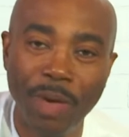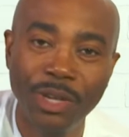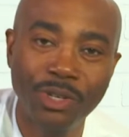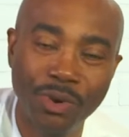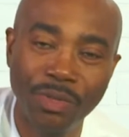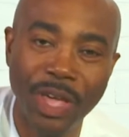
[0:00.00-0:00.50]

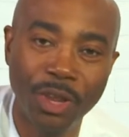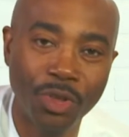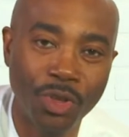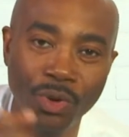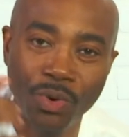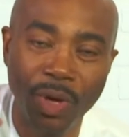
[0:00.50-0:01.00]
sure that
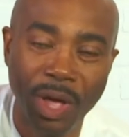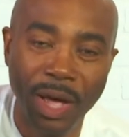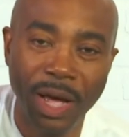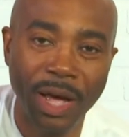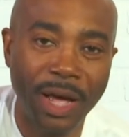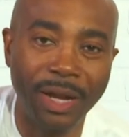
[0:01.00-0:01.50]
you
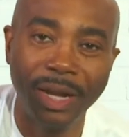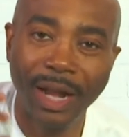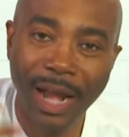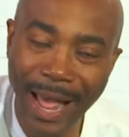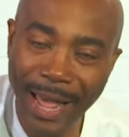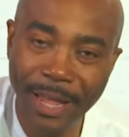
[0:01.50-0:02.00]

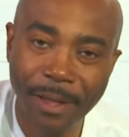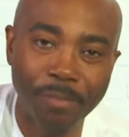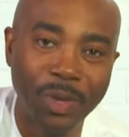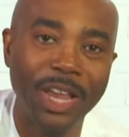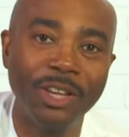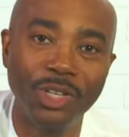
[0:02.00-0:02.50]
like
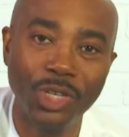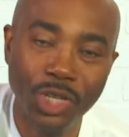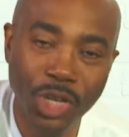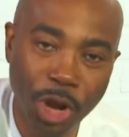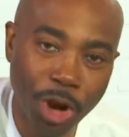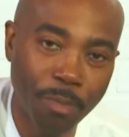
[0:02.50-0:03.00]
and
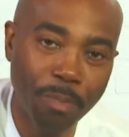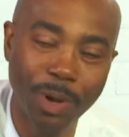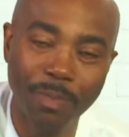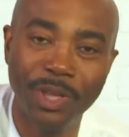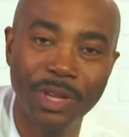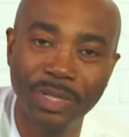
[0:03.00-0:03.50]
share. Put
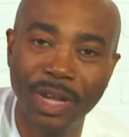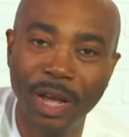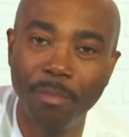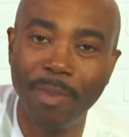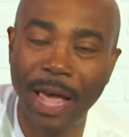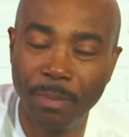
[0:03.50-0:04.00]
these
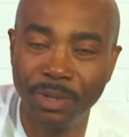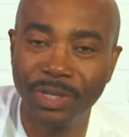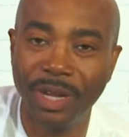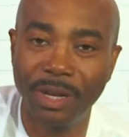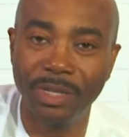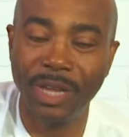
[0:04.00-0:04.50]
Bible
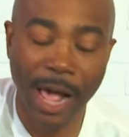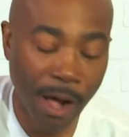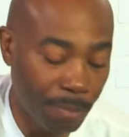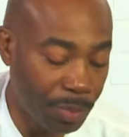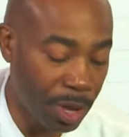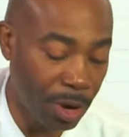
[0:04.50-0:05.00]
studies
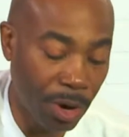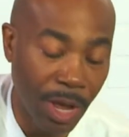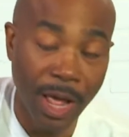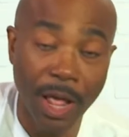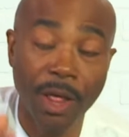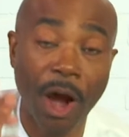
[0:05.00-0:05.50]
out there.
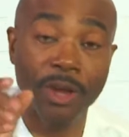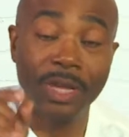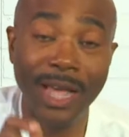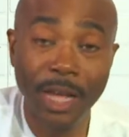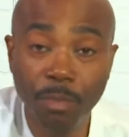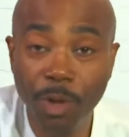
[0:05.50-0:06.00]
Our
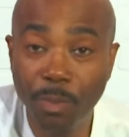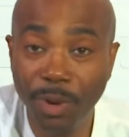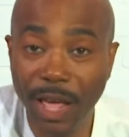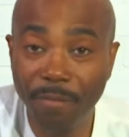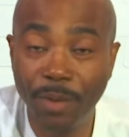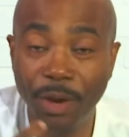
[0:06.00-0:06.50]
young people
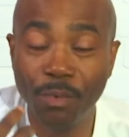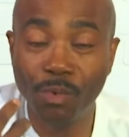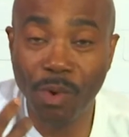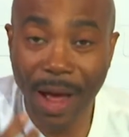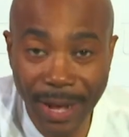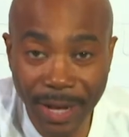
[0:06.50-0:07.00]
have been
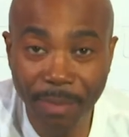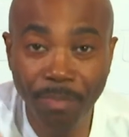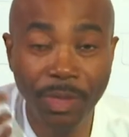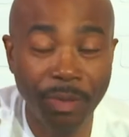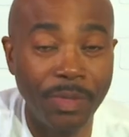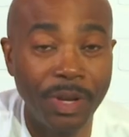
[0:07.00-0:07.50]
writing
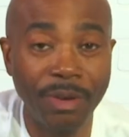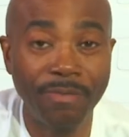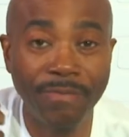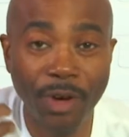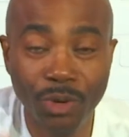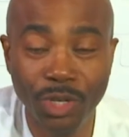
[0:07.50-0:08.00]
the
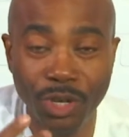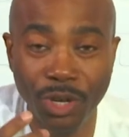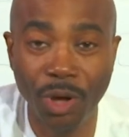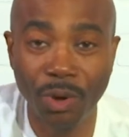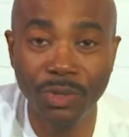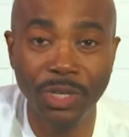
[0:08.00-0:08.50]

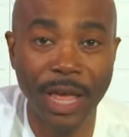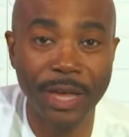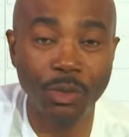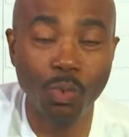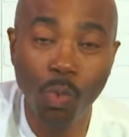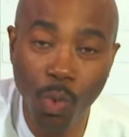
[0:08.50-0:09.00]
devotionals as
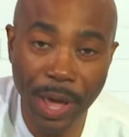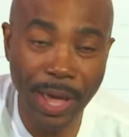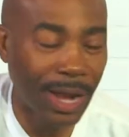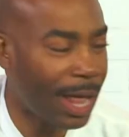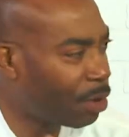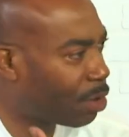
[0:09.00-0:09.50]
well.
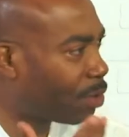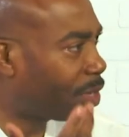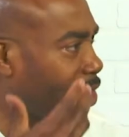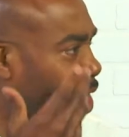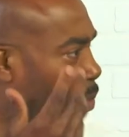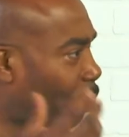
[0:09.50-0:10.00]
I don't know. Did
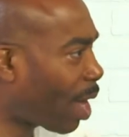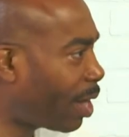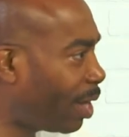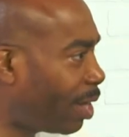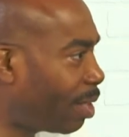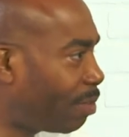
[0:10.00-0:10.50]
y'all write any of the